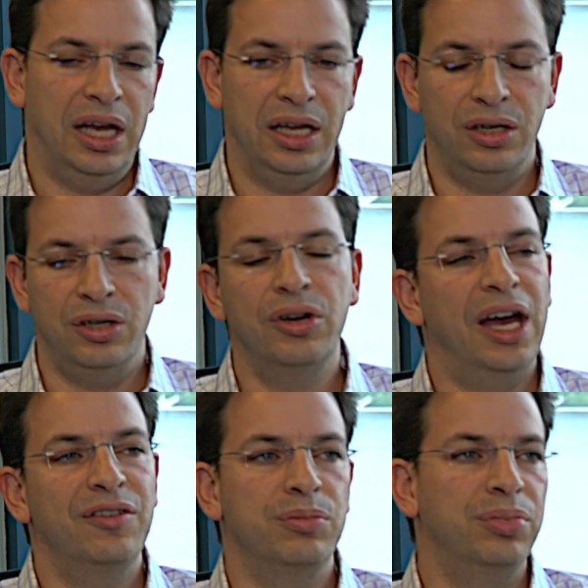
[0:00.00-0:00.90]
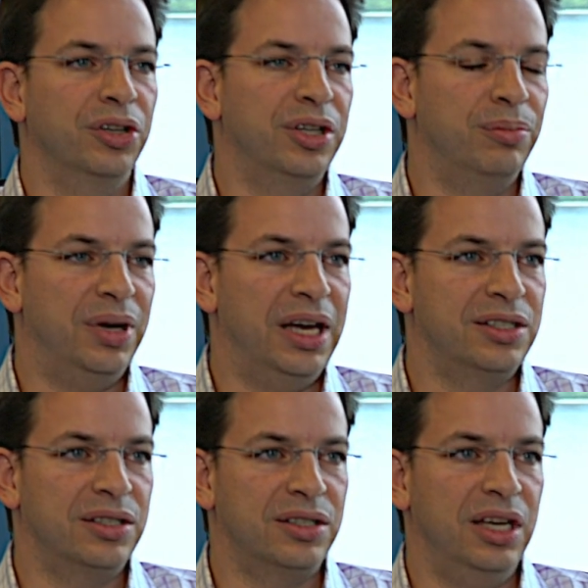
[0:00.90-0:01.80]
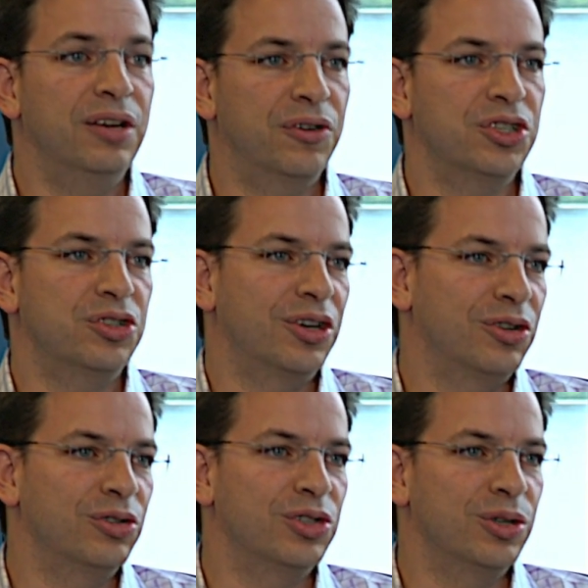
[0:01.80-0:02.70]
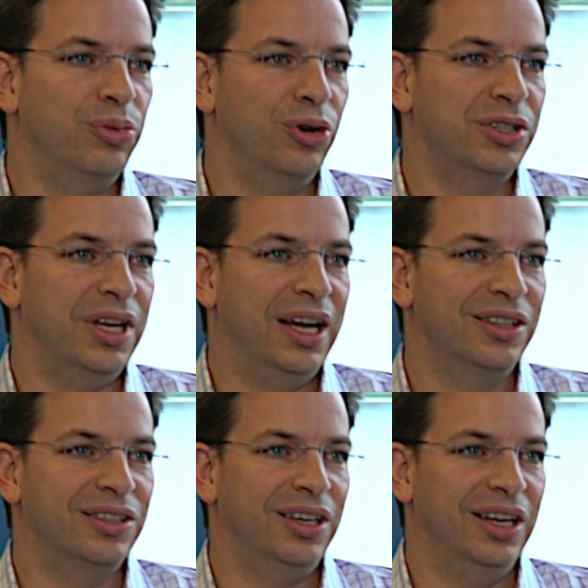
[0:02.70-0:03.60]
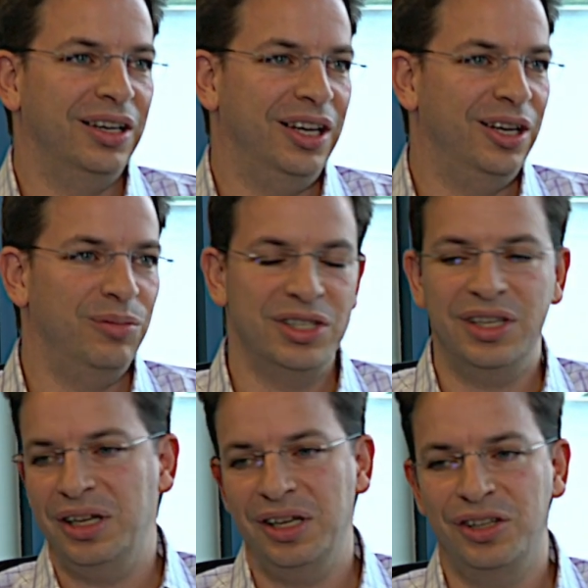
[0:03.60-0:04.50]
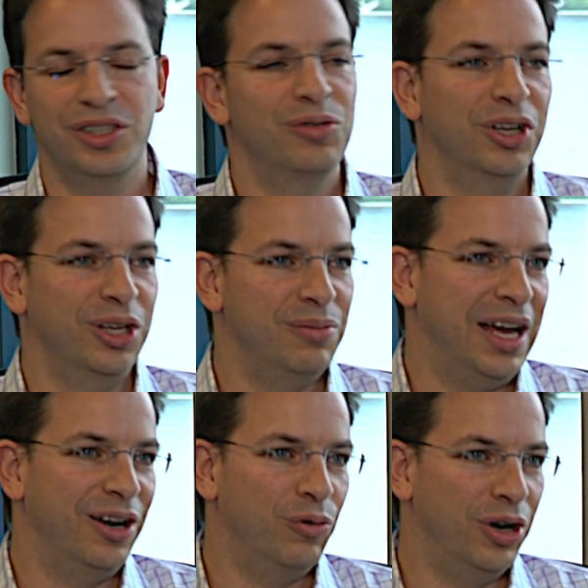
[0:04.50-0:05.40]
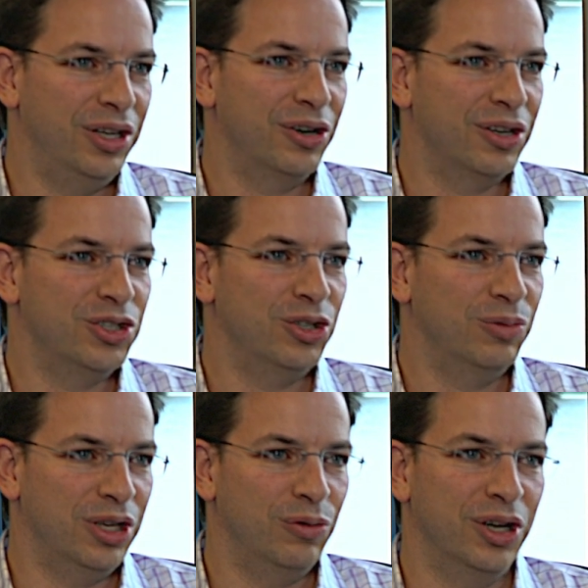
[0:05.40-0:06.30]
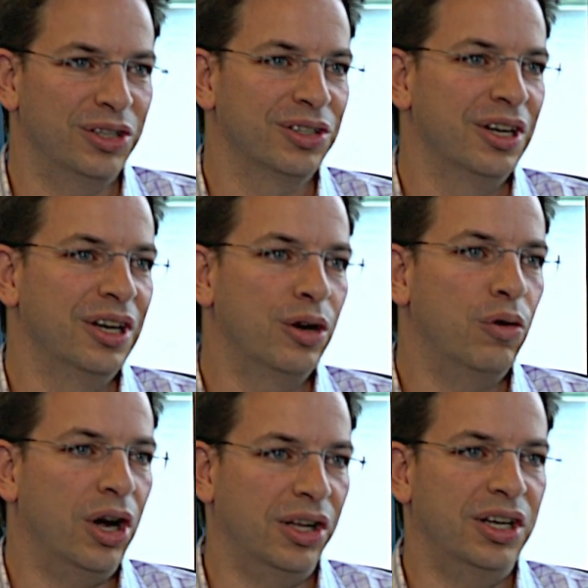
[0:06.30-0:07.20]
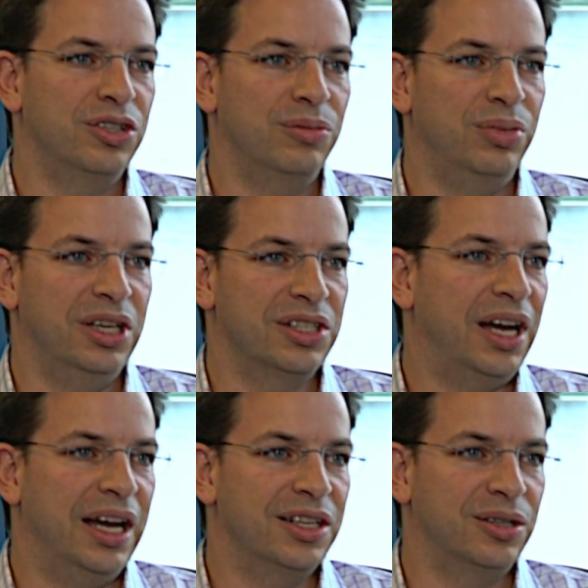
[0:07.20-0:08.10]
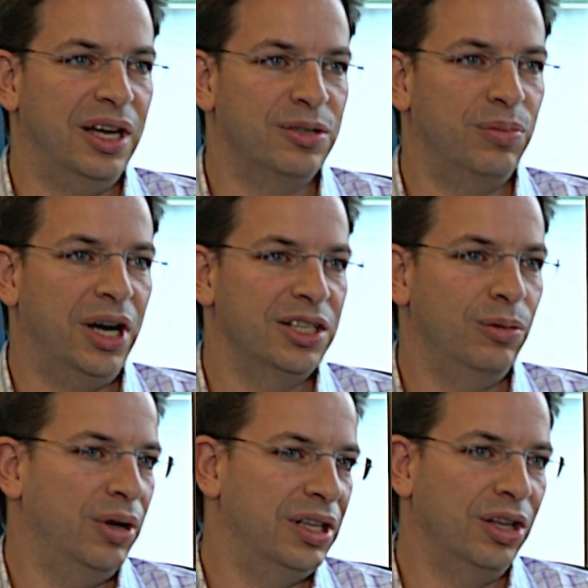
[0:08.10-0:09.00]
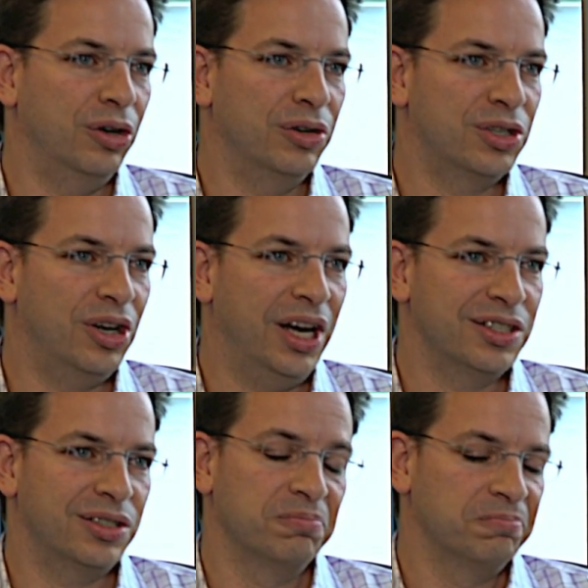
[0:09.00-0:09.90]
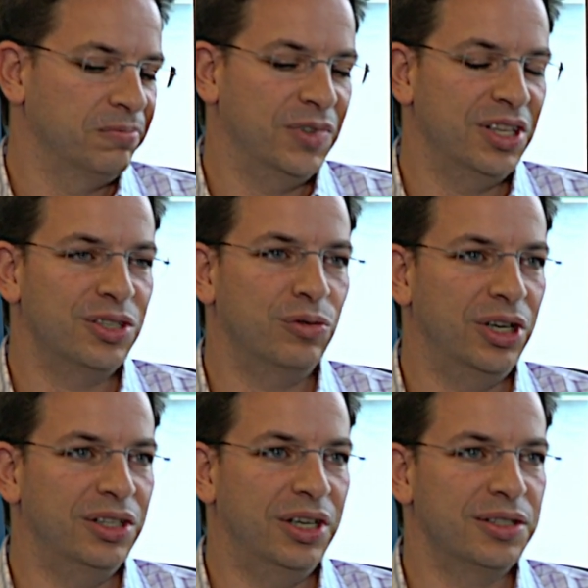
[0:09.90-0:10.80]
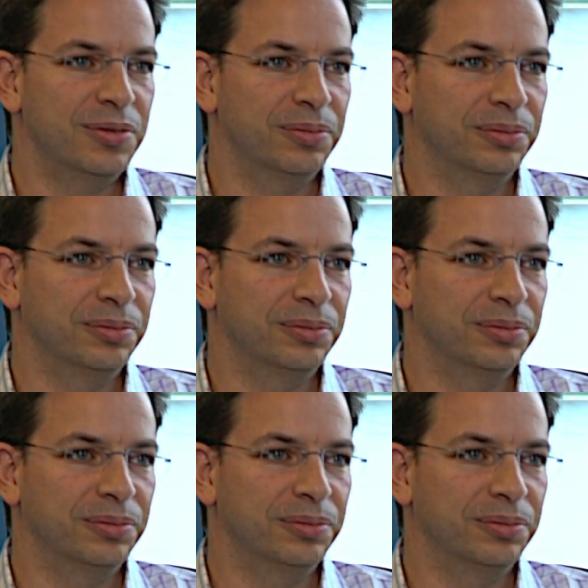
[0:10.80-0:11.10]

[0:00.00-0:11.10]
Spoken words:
And you have to build the best infrastructure to support that. And it means that it doesn't really matter what you're consuming, you want quality to be as high as possible at the lowest cost. This is what it does.